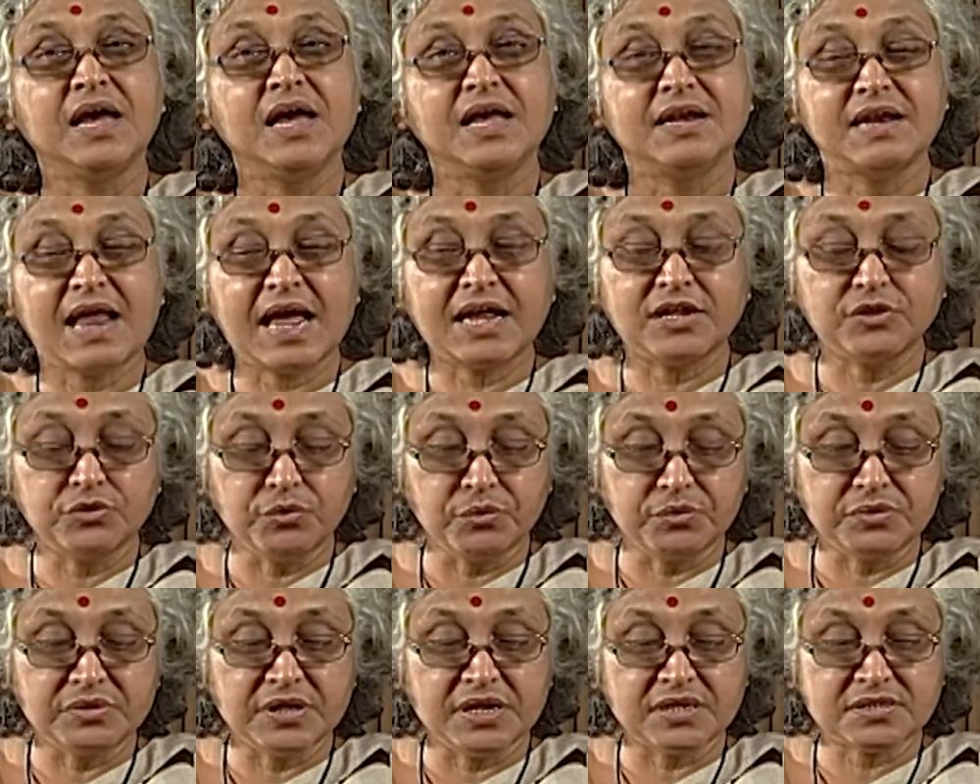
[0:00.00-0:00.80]
Like
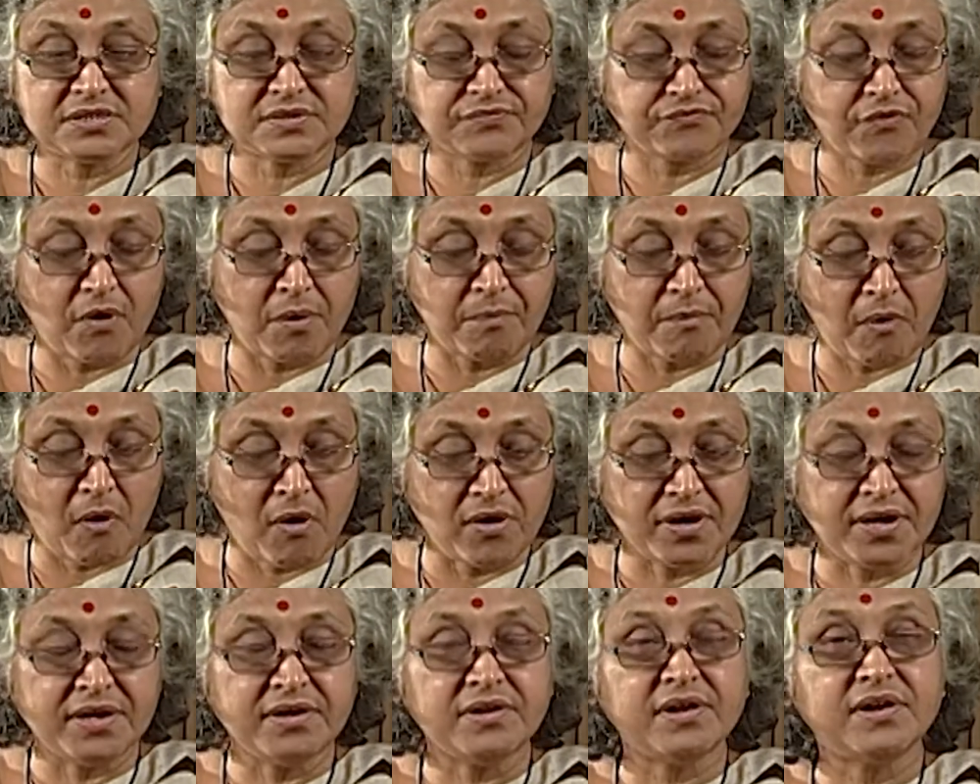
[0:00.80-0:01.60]
Doordarshan, from All
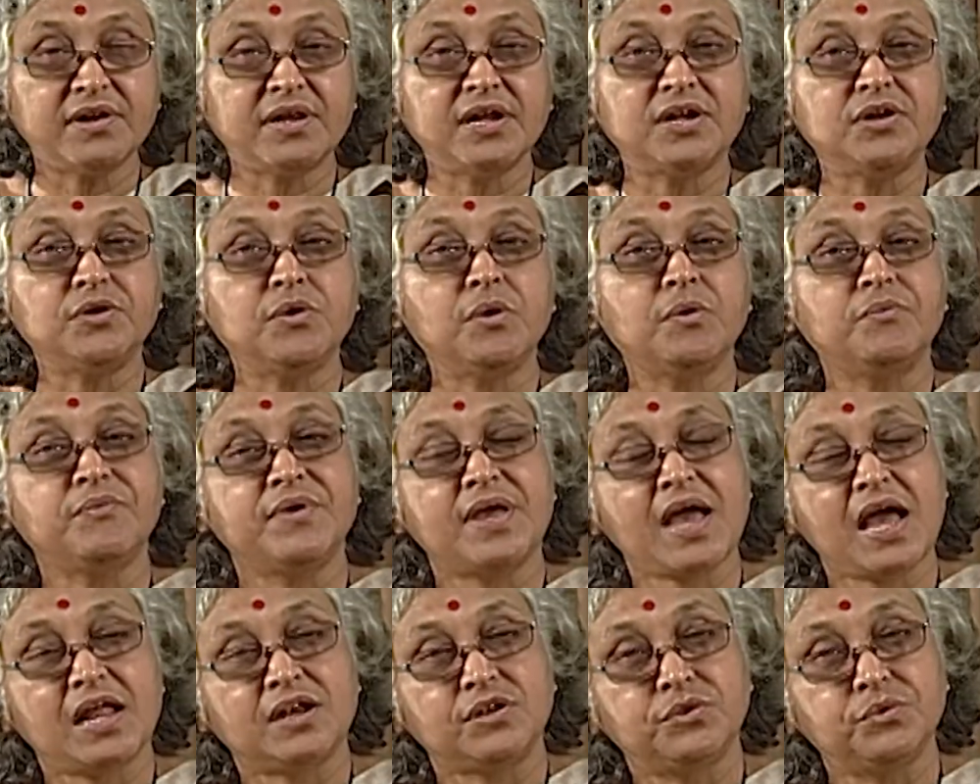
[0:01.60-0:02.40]
India Radio we
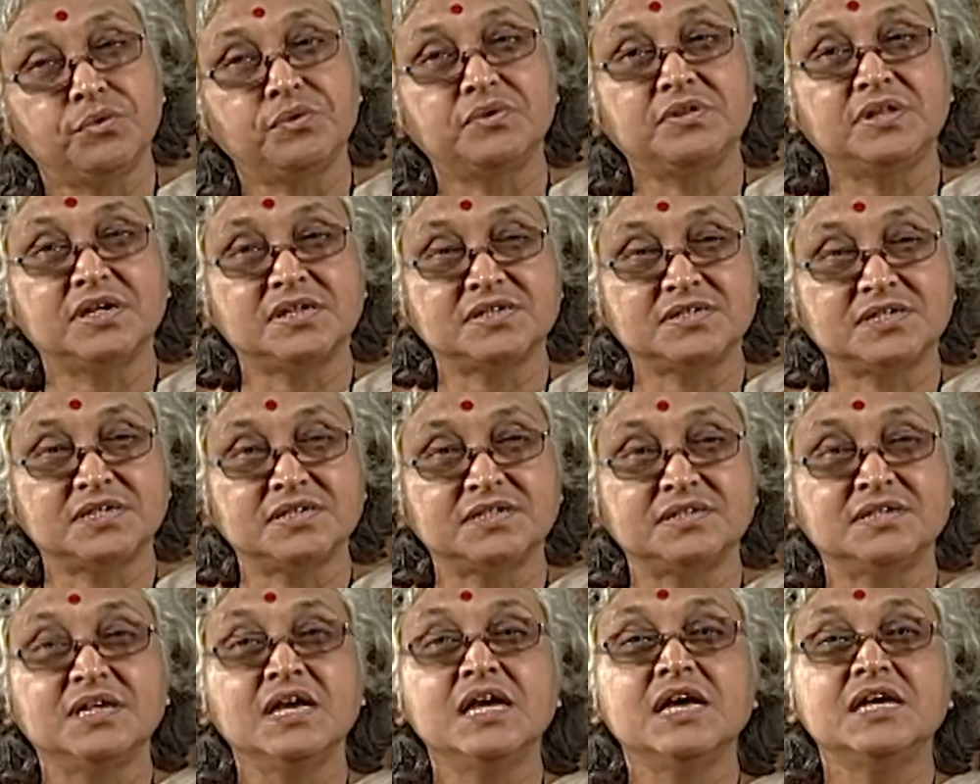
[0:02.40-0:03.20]
had Doordarshan.